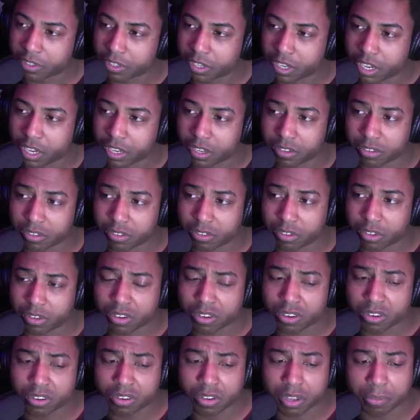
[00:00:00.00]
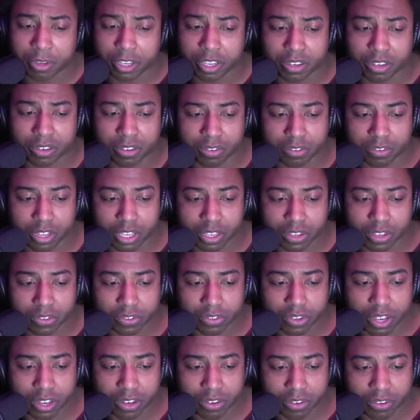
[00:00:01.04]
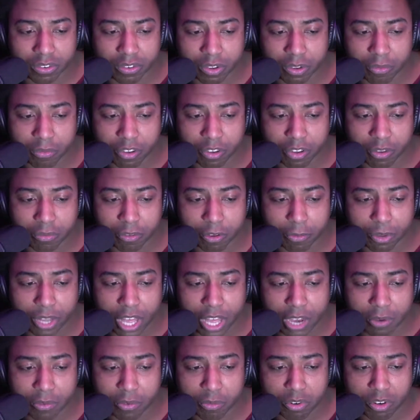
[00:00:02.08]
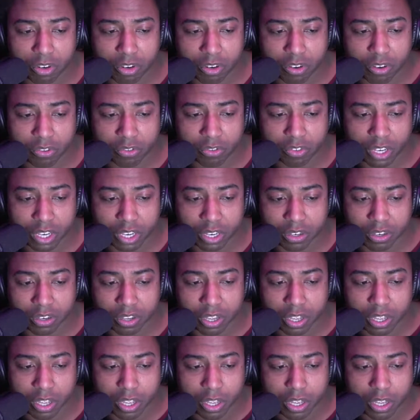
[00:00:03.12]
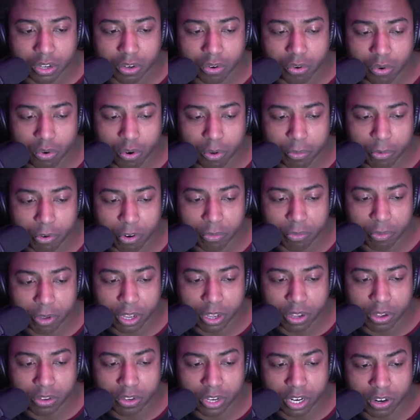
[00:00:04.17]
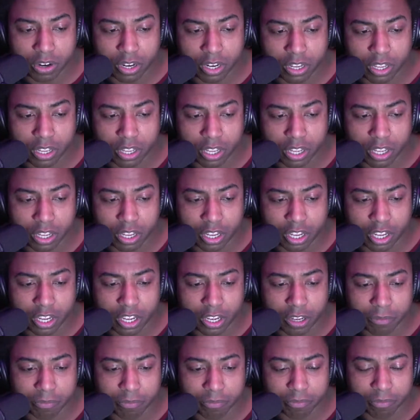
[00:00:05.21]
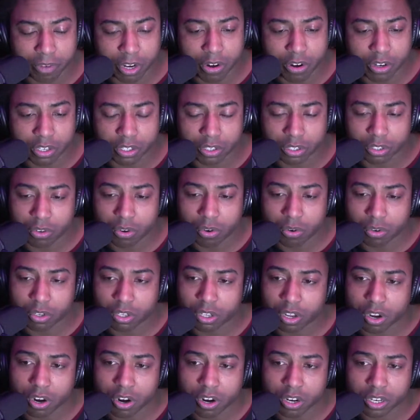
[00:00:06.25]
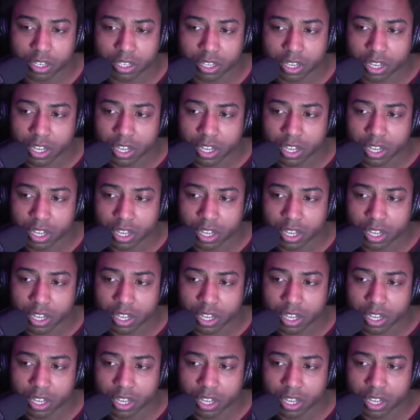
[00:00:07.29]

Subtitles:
And good on. I mean, like I said, the black women in the scene, Corey Boyd Bell, Erica Nicole Clark.